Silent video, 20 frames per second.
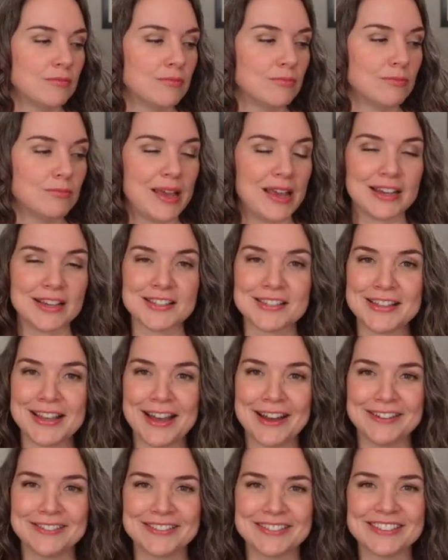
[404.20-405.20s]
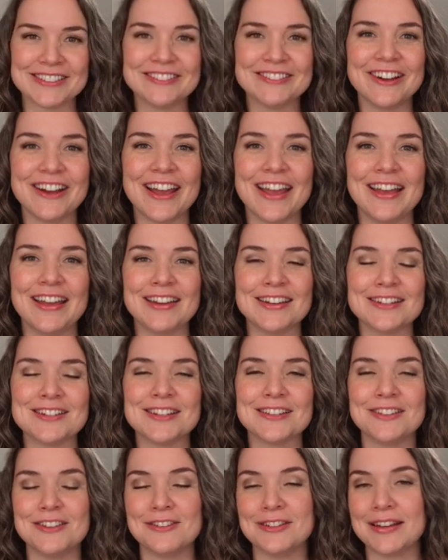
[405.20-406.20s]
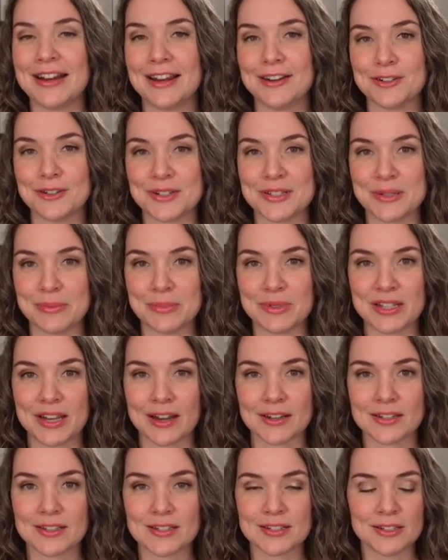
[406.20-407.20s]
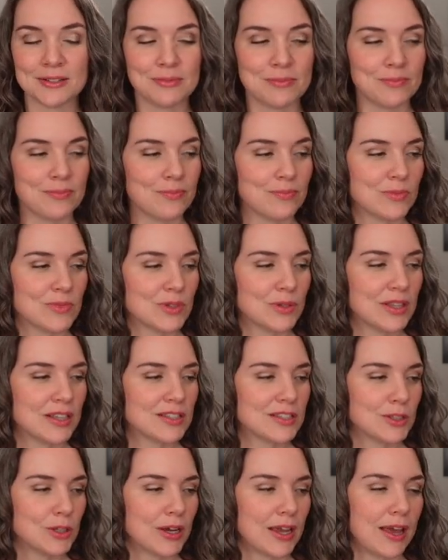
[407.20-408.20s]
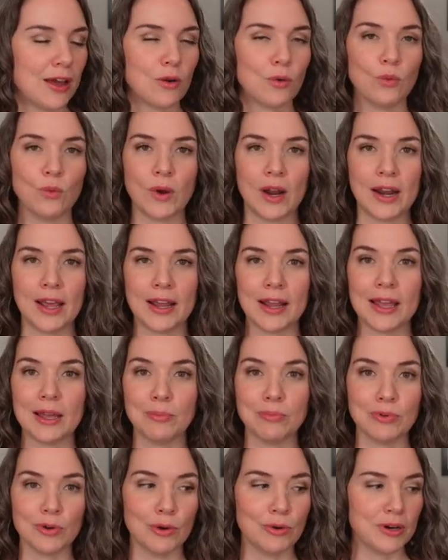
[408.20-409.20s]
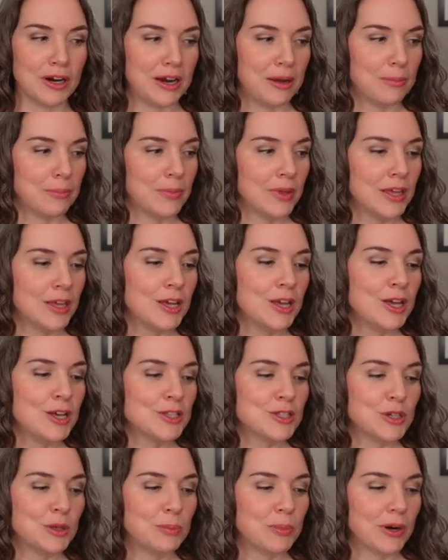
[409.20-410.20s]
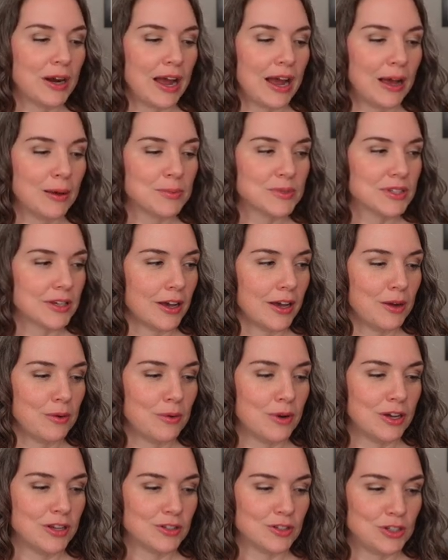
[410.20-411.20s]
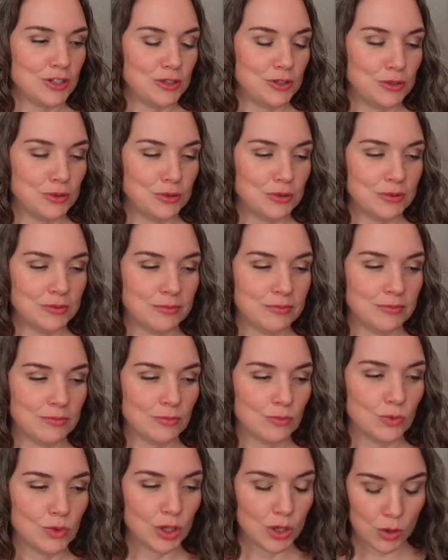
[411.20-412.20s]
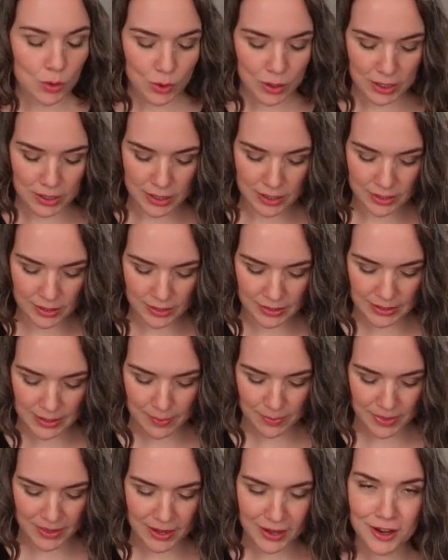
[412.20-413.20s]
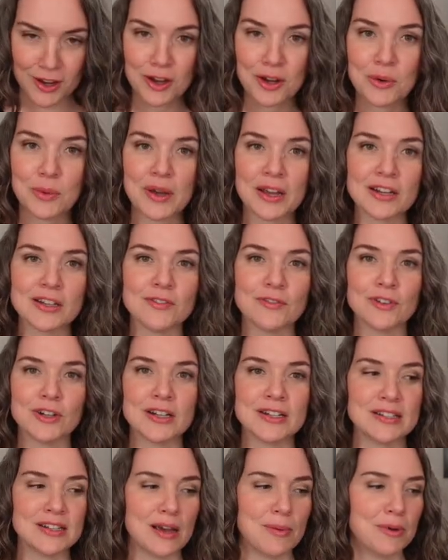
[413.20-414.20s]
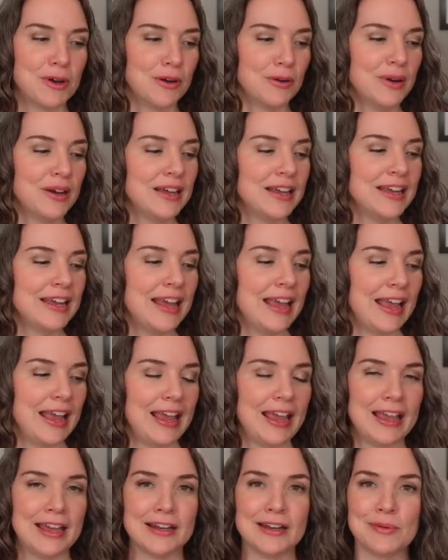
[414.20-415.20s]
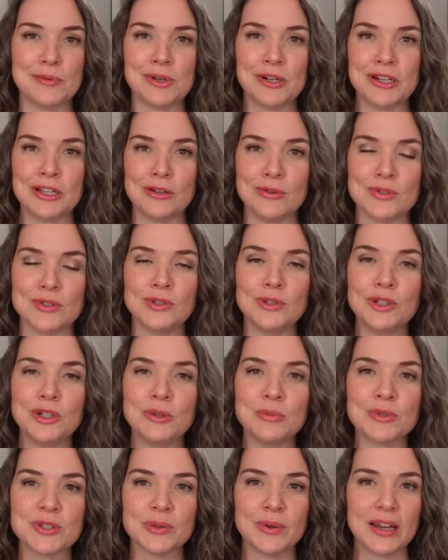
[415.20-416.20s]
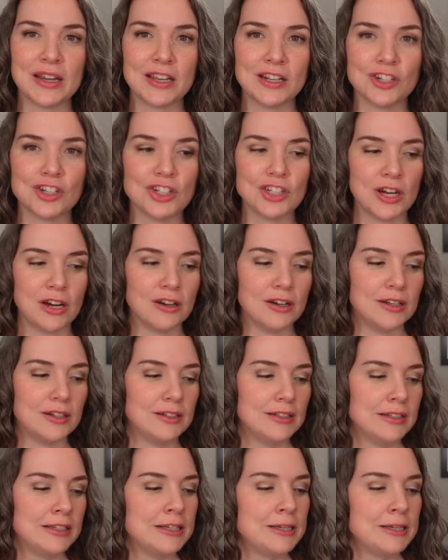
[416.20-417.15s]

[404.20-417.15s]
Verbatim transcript: make a sound, and you can enter some text. So let's look at running a program. So perhaps I want to record something quick for a demo and I'm going to use Loom so I can share it.